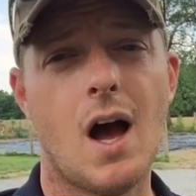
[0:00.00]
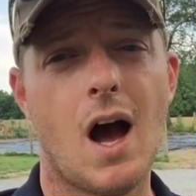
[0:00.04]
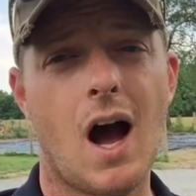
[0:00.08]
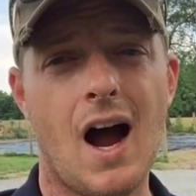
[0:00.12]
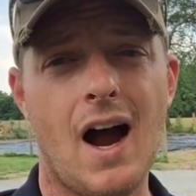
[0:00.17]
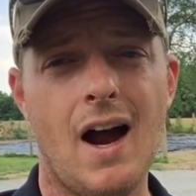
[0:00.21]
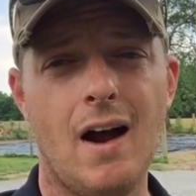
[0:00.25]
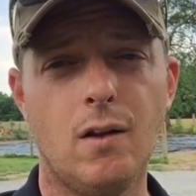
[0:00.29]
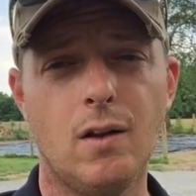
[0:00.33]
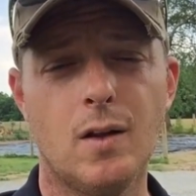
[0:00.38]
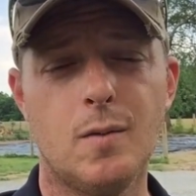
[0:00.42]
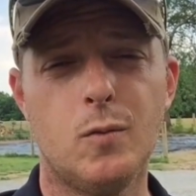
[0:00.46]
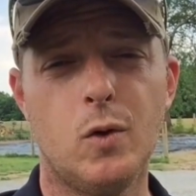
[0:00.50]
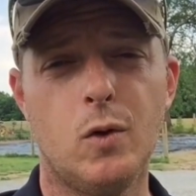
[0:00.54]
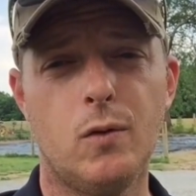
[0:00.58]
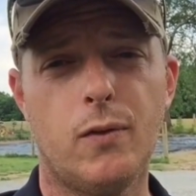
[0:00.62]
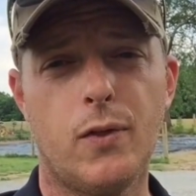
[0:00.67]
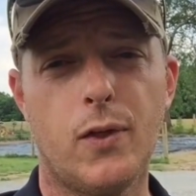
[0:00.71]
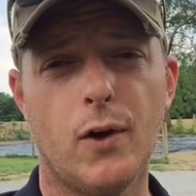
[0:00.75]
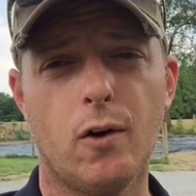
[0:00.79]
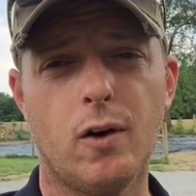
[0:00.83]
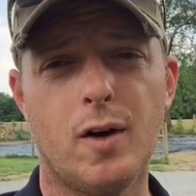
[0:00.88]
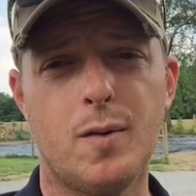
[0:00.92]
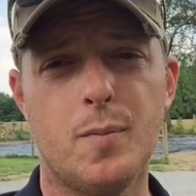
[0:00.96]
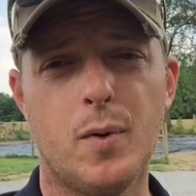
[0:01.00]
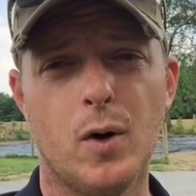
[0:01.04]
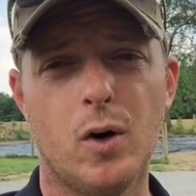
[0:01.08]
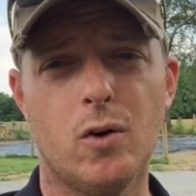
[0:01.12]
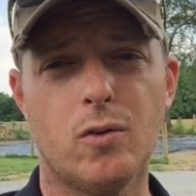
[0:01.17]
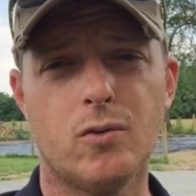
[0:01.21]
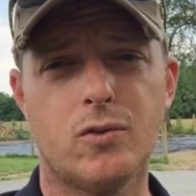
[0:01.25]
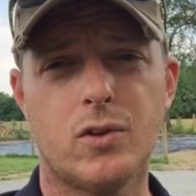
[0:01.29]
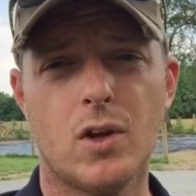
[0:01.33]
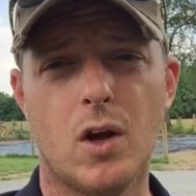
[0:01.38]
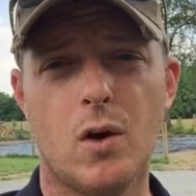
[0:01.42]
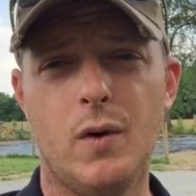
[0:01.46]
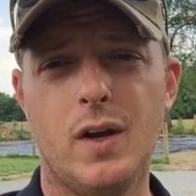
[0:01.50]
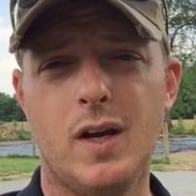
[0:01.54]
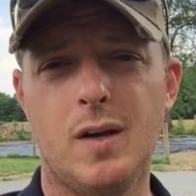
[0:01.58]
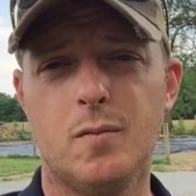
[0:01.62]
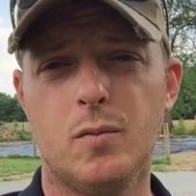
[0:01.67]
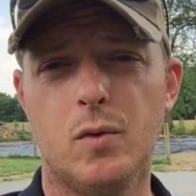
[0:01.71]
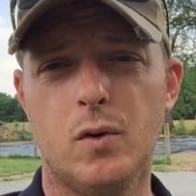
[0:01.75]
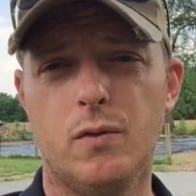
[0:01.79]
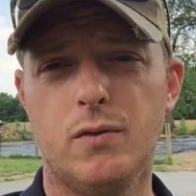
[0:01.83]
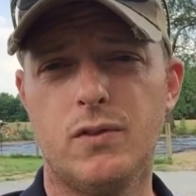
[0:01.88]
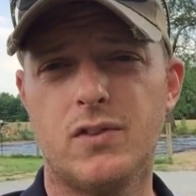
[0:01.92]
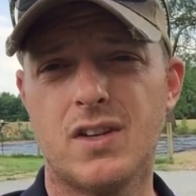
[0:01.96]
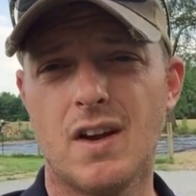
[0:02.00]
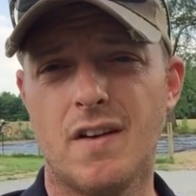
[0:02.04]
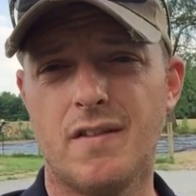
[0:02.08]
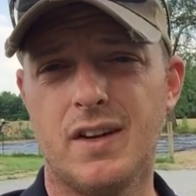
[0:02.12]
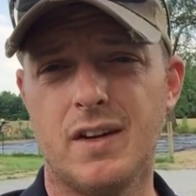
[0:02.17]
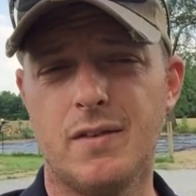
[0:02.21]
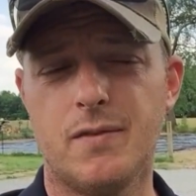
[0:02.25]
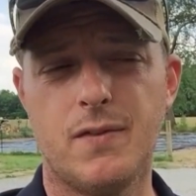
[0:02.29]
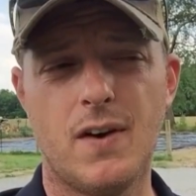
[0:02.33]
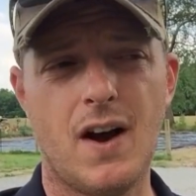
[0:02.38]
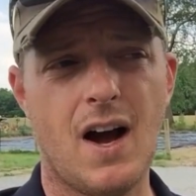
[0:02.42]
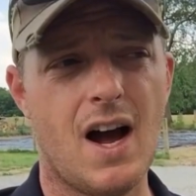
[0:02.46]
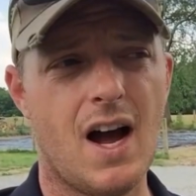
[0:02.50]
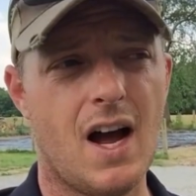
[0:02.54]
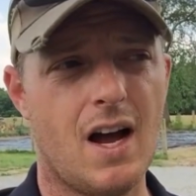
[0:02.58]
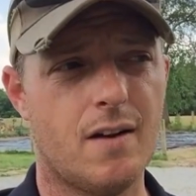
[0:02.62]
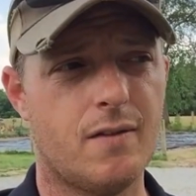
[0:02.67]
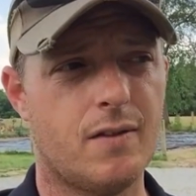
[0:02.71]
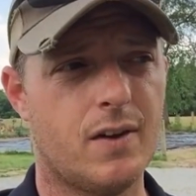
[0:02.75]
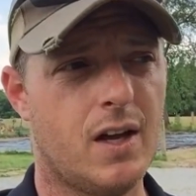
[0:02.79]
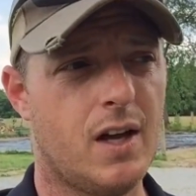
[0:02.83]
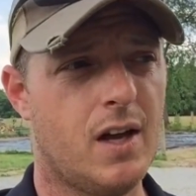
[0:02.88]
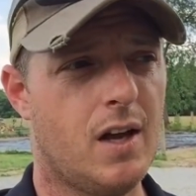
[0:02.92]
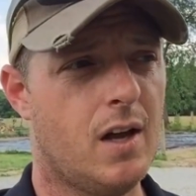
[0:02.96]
I only move 30 birds though, he moves 75.